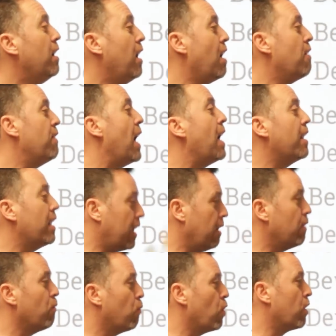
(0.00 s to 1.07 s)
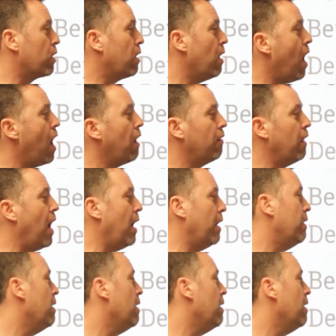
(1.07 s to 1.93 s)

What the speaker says: And then it can work online.